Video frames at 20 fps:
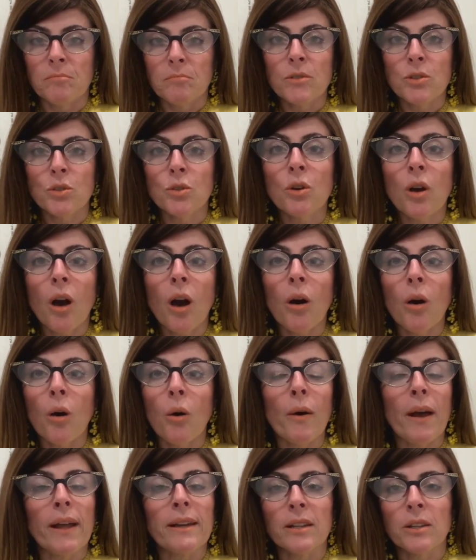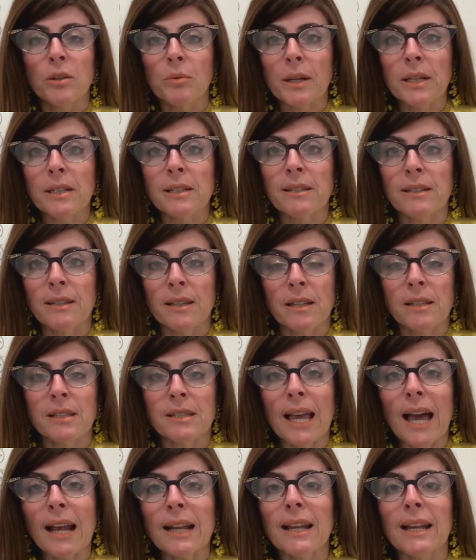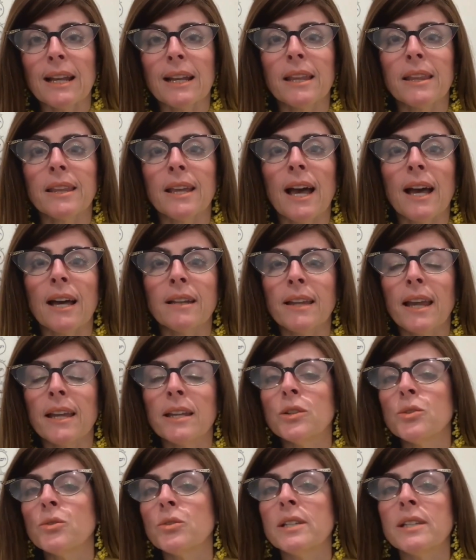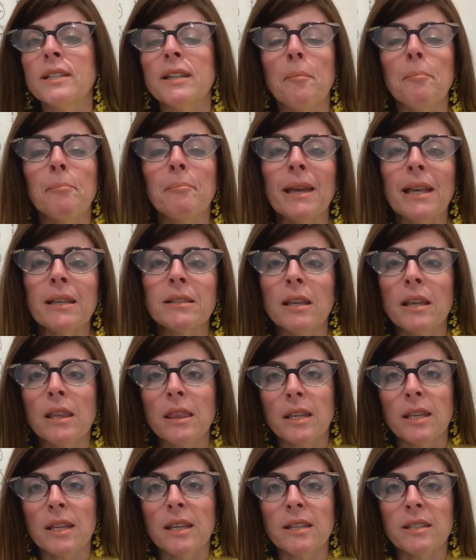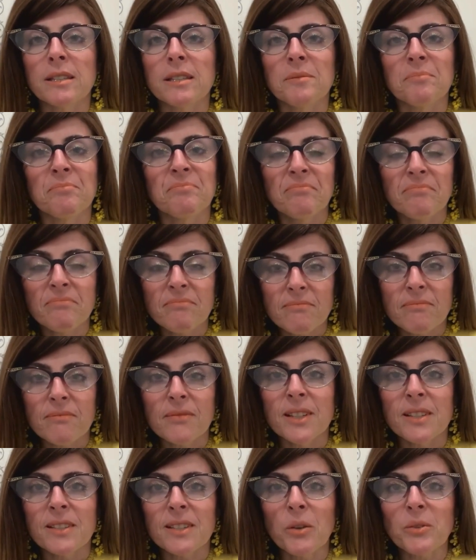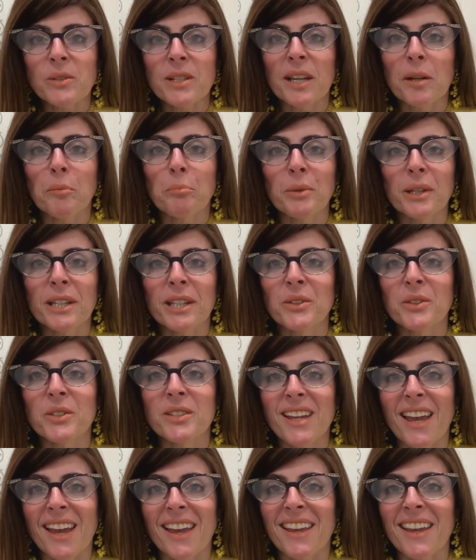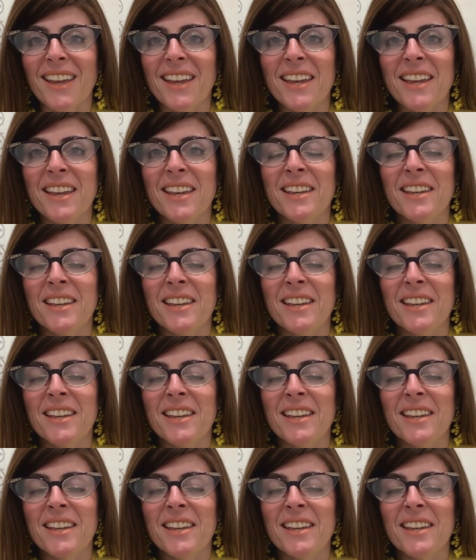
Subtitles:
to go, and it went exactly like that, and you did amazing things, sounds like a pretty good day.